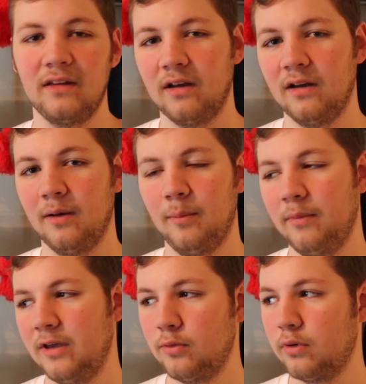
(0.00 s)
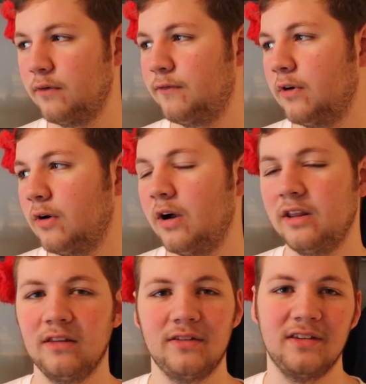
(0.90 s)
in order for
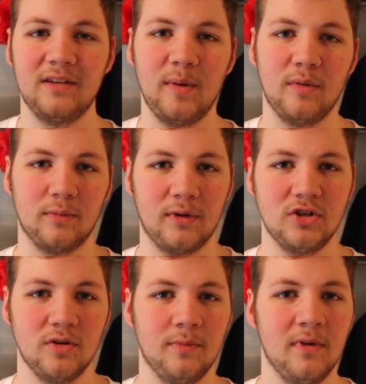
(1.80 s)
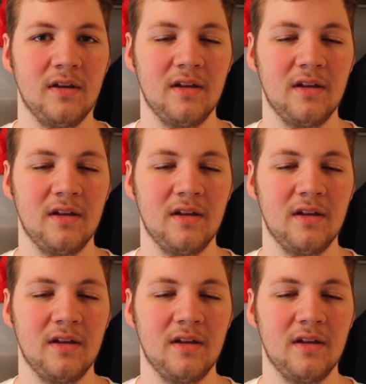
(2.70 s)
audiences to be able to reach them